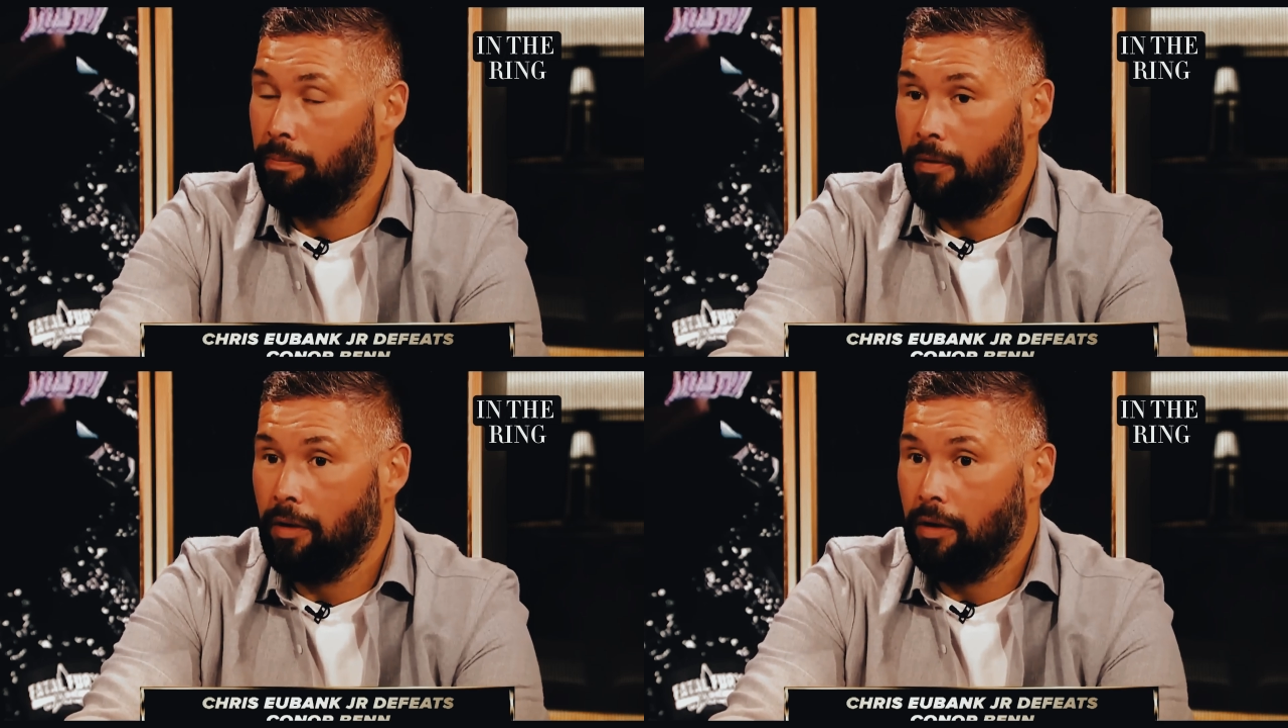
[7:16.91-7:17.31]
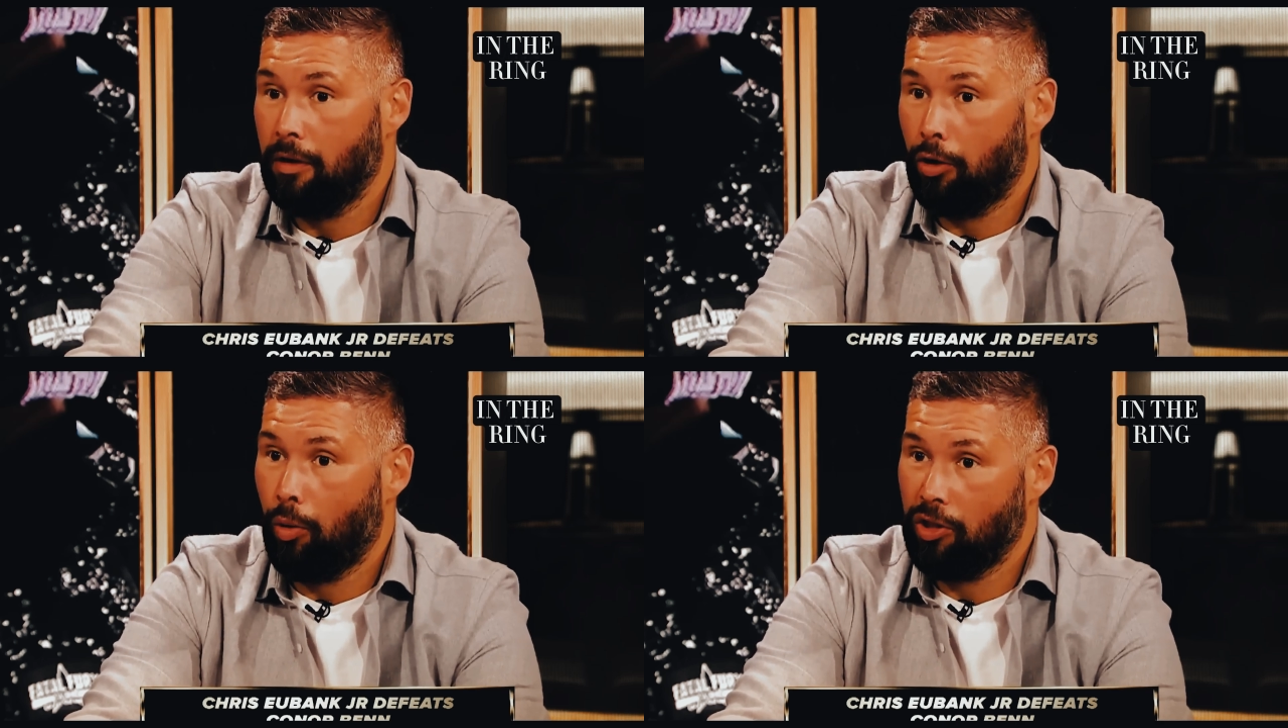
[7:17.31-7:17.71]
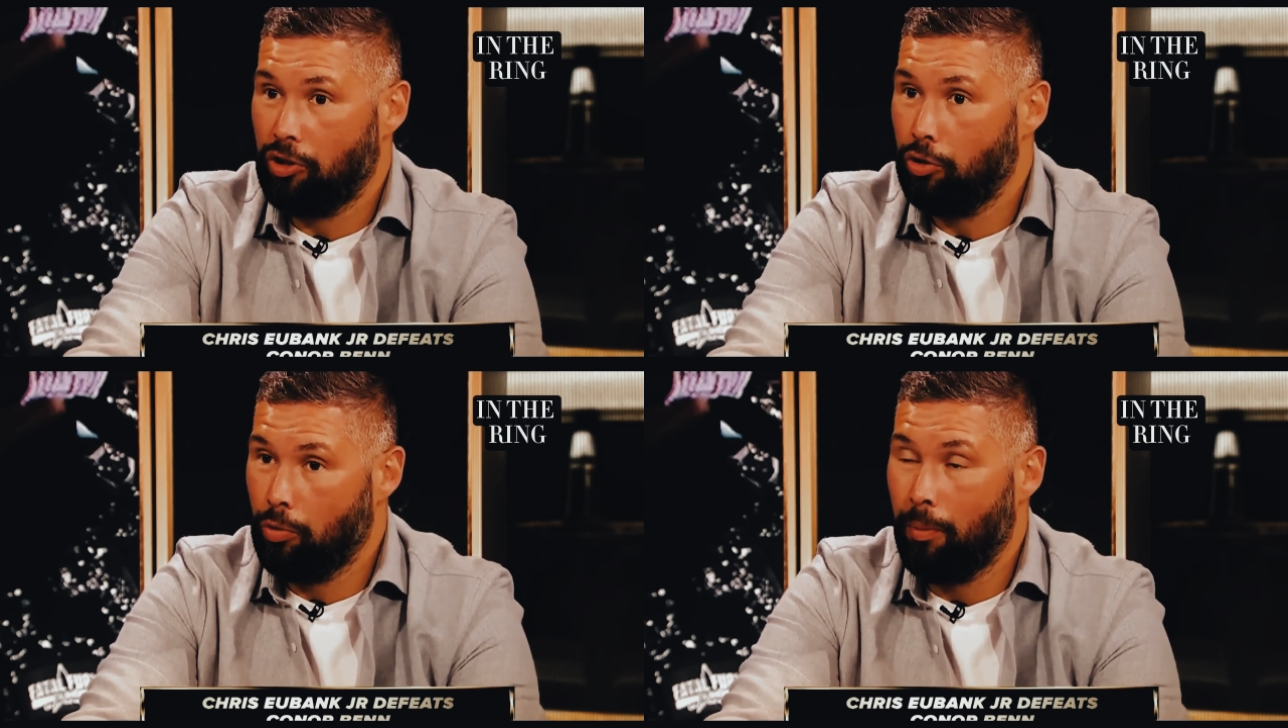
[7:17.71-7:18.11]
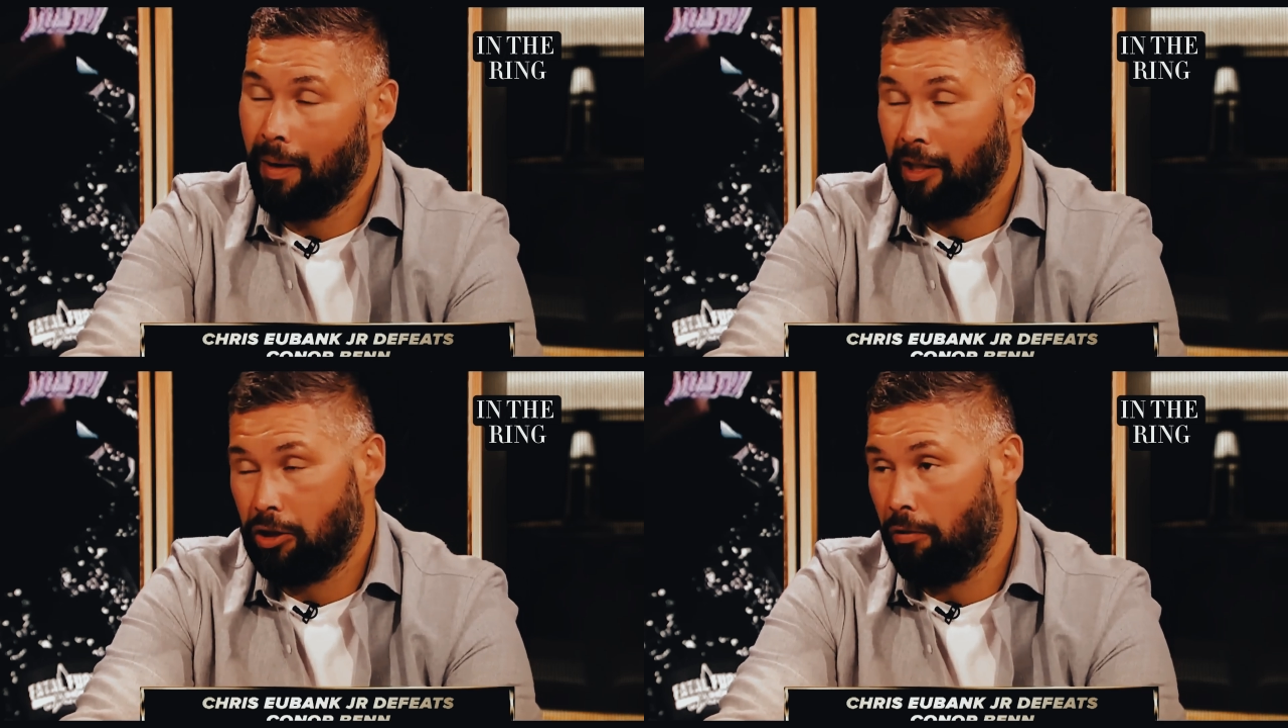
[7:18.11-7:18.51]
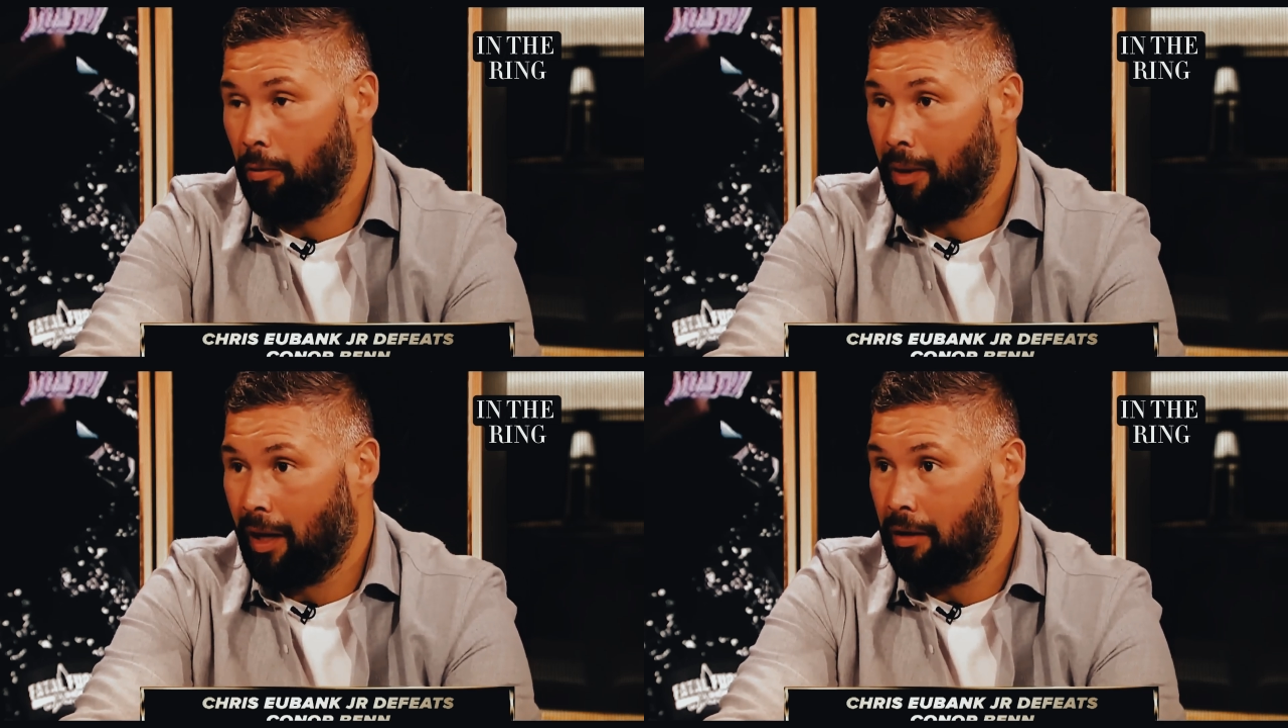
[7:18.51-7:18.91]
but in blood,
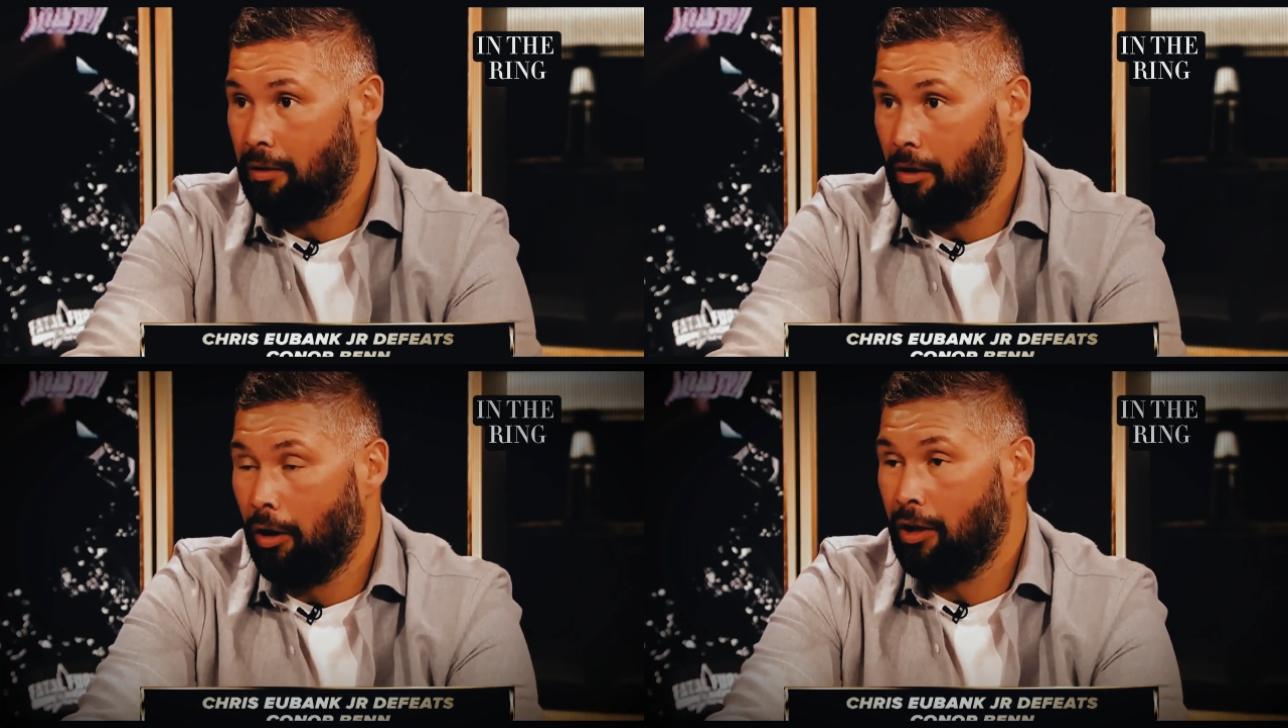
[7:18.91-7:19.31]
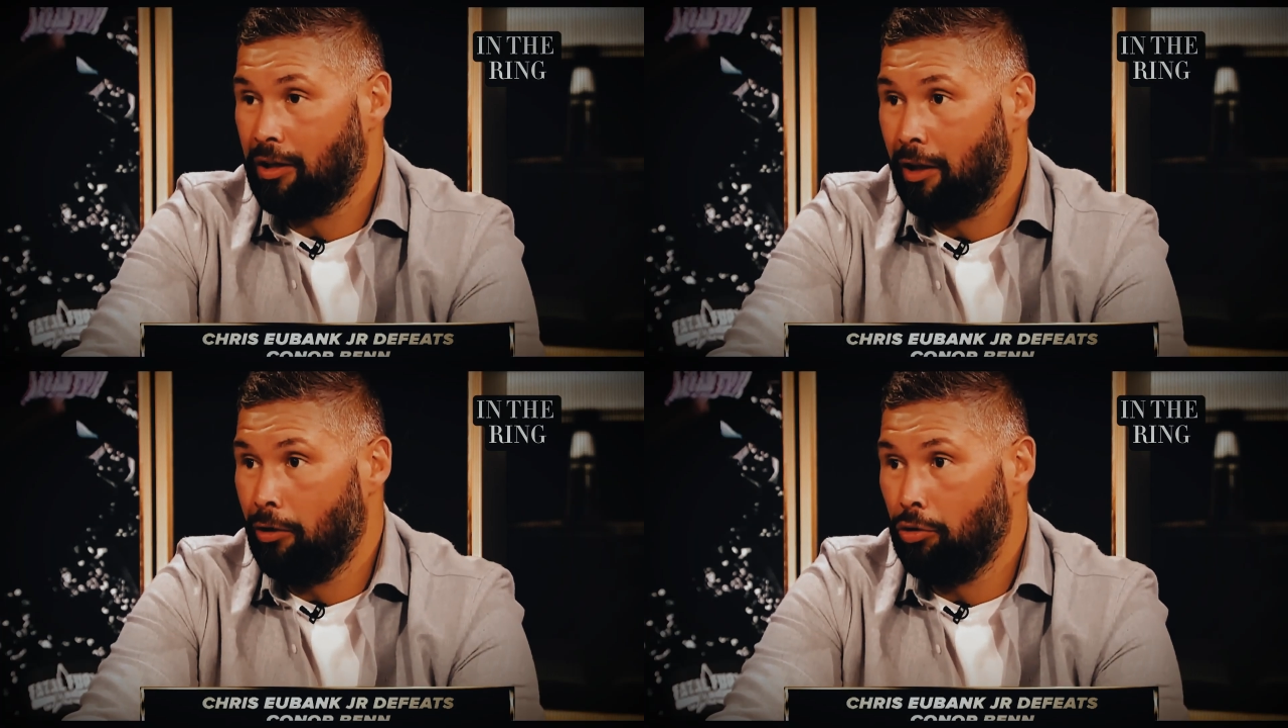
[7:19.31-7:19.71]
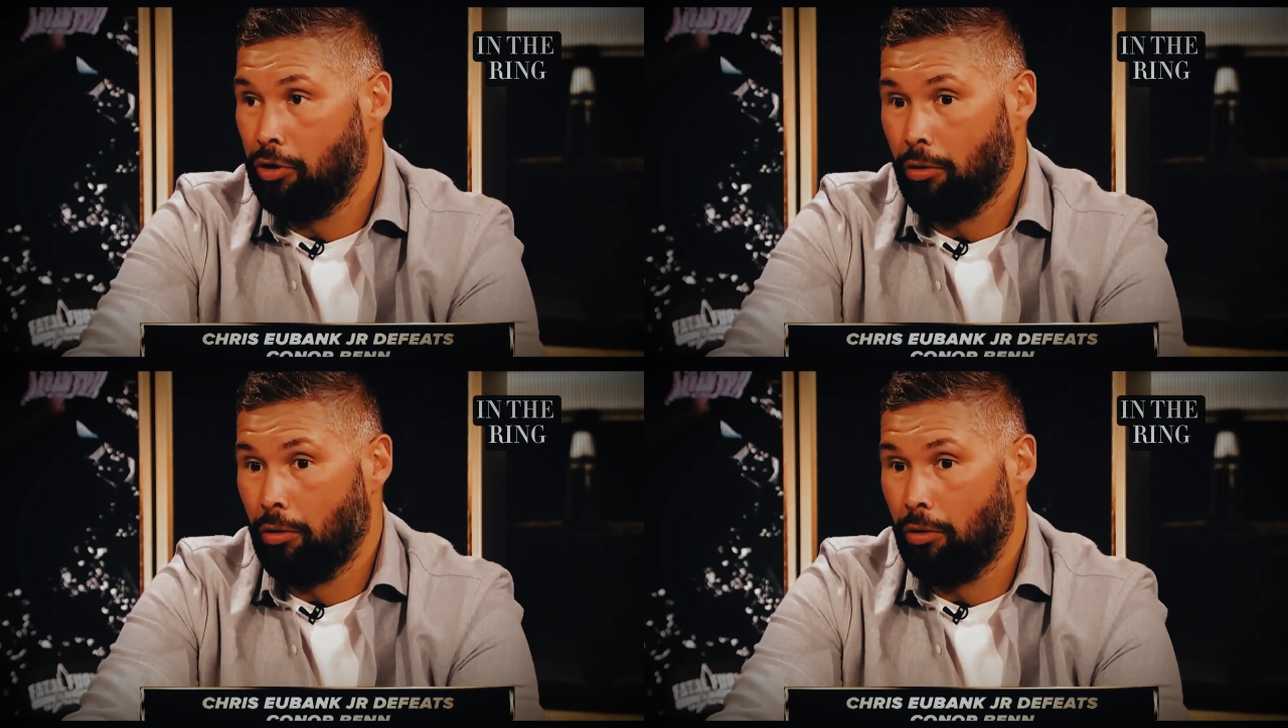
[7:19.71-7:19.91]
sweat, and thunder.